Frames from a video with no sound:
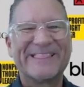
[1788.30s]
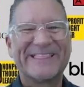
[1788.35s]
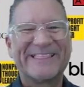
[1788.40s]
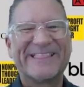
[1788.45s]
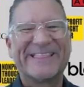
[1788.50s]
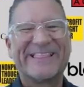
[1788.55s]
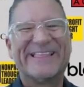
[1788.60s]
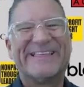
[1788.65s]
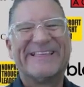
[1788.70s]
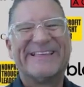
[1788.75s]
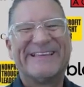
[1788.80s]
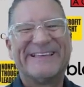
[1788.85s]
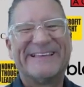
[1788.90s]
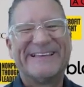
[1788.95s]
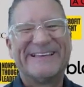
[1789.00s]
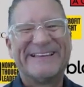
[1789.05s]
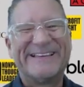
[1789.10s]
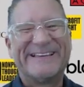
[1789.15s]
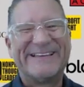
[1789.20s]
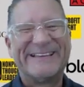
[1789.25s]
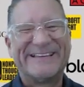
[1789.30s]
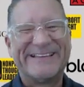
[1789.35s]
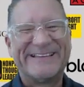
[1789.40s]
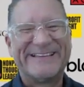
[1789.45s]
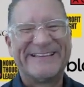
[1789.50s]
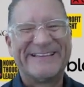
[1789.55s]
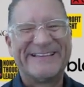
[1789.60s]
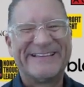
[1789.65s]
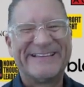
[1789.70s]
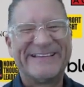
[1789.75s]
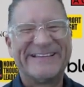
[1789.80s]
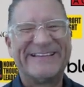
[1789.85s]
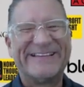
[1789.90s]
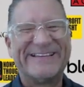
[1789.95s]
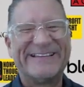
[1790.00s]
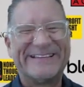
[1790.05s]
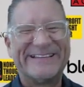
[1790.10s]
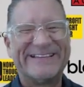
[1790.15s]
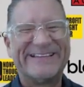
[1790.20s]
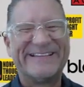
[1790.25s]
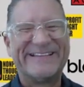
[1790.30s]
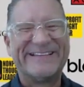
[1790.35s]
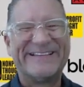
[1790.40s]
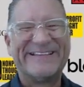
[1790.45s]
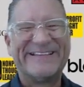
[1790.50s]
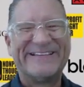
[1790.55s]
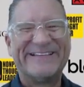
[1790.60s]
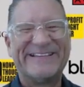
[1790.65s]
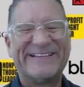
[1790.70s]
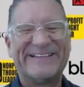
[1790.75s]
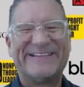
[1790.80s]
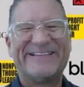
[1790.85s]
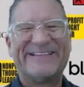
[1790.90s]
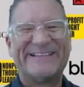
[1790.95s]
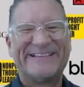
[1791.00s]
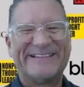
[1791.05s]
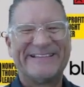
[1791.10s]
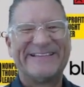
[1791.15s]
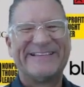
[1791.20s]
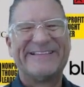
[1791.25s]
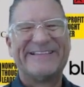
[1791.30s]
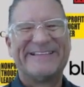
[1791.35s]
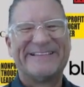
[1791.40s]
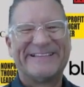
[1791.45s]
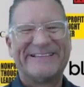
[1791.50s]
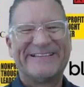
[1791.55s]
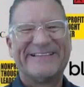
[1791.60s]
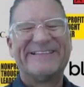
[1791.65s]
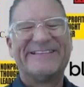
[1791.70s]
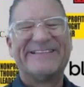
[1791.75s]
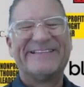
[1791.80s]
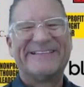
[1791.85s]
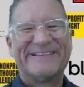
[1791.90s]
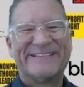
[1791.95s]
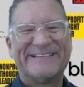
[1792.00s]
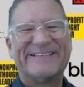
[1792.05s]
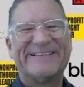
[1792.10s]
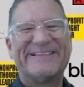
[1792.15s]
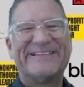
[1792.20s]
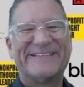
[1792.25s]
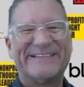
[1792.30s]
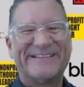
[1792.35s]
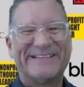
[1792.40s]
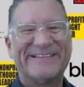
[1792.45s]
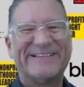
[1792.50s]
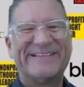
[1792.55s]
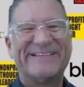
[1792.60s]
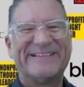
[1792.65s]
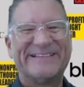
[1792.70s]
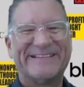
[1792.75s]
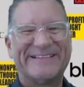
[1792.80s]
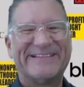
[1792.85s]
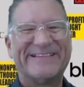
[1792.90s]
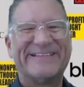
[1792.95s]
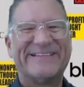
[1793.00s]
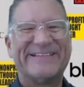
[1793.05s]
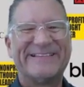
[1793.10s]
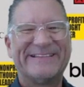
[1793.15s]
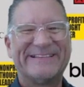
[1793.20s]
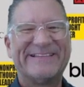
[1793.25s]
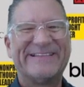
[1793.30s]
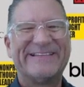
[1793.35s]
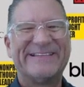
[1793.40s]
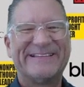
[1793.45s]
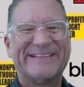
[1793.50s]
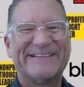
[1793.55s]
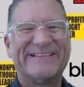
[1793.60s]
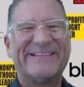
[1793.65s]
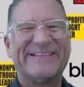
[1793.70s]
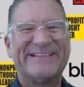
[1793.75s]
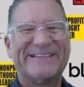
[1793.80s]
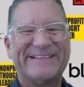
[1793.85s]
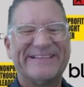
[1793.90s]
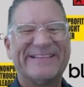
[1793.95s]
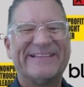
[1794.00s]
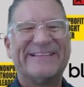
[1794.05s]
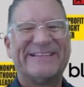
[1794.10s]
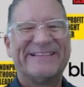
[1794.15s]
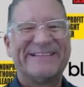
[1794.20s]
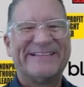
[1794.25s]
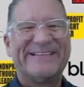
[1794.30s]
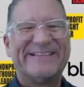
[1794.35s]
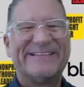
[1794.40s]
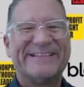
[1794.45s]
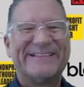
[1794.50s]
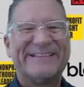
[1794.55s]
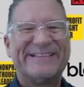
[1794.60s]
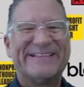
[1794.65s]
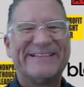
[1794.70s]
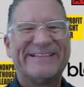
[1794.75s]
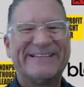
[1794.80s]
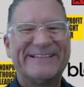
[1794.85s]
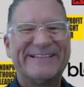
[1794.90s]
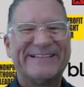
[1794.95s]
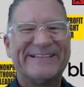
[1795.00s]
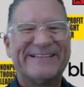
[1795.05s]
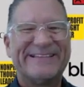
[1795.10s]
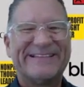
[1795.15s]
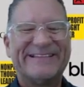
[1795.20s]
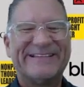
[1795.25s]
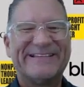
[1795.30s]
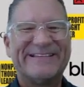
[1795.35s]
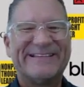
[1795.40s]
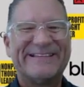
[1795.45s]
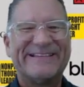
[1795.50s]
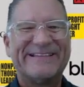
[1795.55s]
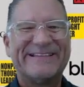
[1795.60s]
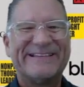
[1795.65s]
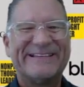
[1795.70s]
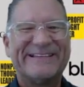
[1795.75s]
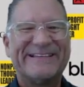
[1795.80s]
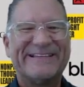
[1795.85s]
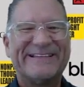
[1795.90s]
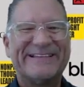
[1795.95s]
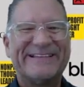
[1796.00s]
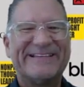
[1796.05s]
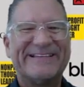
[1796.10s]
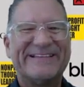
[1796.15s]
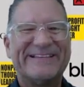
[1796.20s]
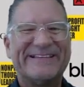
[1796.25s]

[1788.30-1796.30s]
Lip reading: (not speaking)